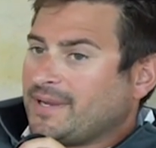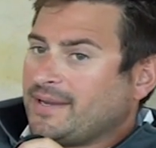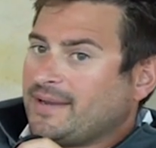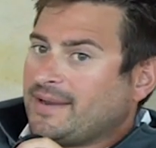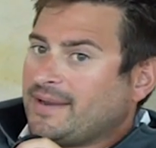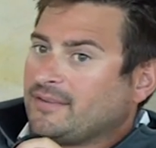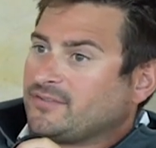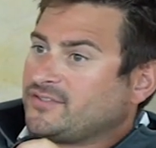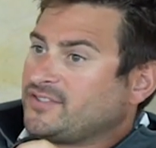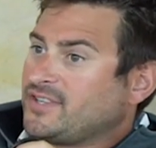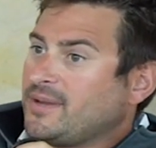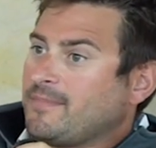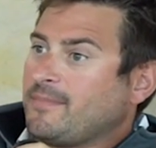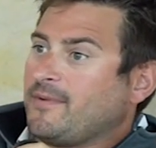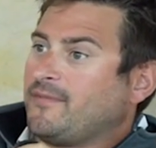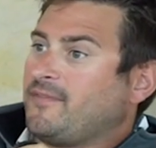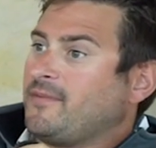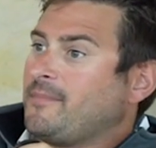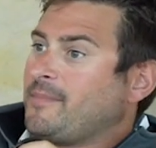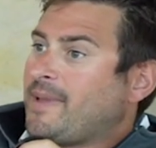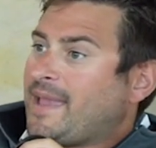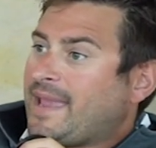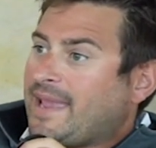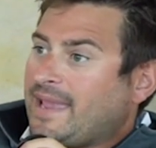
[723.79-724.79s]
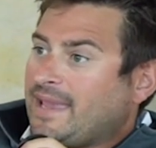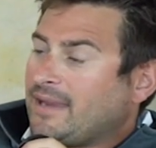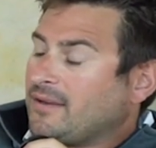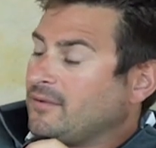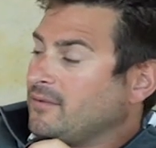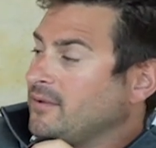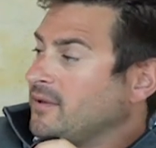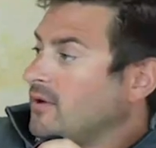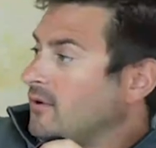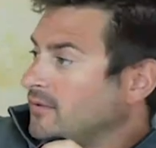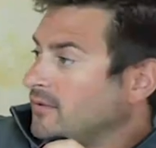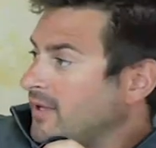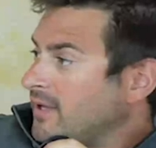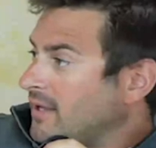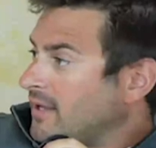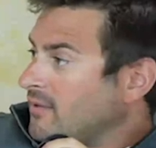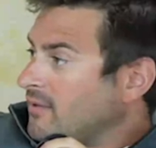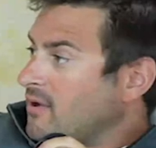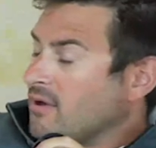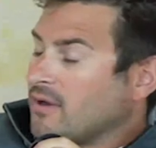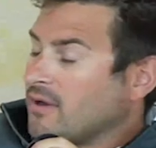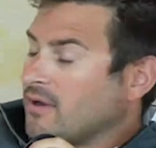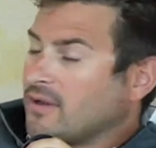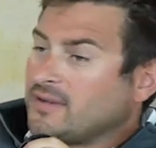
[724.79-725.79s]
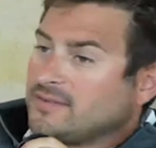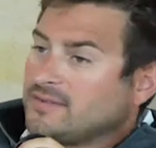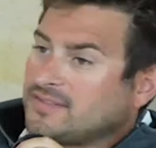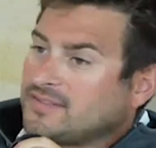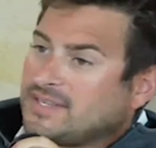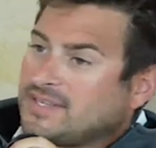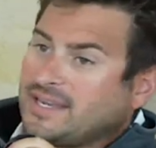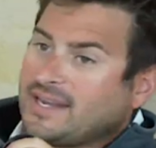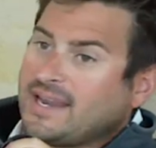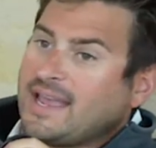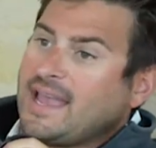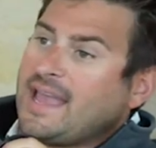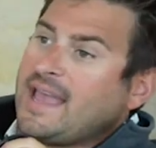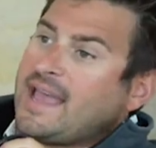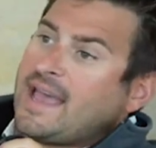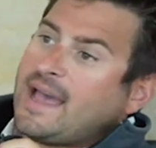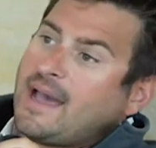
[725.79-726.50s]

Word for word: Okay. Now, some of them handle it all day long and you see it.